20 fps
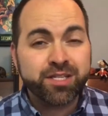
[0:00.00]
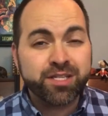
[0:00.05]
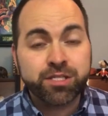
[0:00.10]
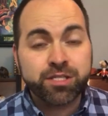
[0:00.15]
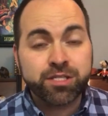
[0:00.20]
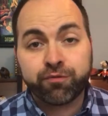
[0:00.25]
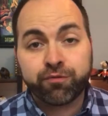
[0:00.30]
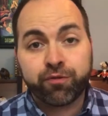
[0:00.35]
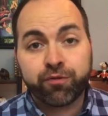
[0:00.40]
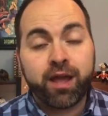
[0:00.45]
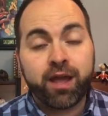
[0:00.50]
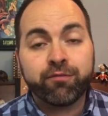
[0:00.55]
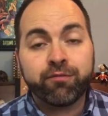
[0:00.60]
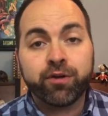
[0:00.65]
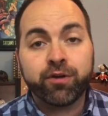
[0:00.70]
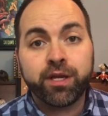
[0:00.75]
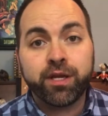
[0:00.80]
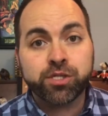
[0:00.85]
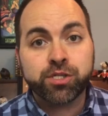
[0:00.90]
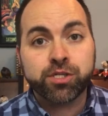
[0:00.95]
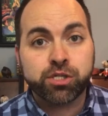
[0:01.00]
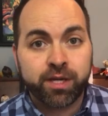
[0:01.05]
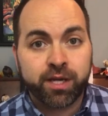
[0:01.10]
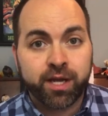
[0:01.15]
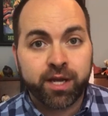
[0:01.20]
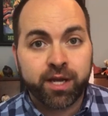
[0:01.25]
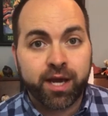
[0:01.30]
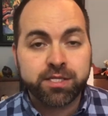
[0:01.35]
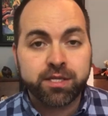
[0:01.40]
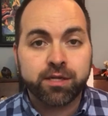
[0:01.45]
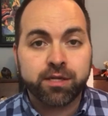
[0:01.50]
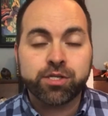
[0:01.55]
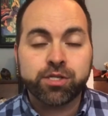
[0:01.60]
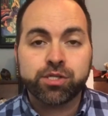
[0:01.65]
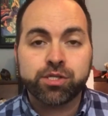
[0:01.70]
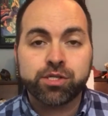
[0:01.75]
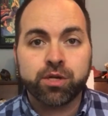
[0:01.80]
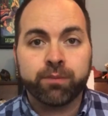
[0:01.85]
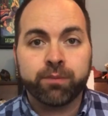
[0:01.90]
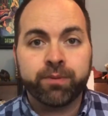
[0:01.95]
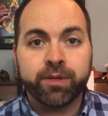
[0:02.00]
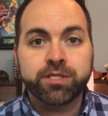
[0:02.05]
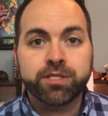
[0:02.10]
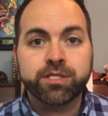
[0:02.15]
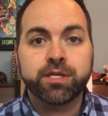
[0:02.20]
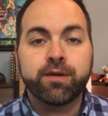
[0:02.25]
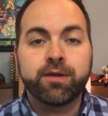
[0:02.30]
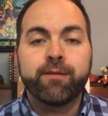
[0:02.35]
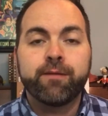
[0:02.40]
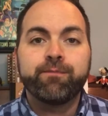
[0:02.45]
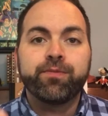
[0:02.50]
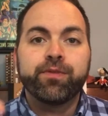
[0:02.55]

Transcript: and this is for every instrument, guys, not just trumpets,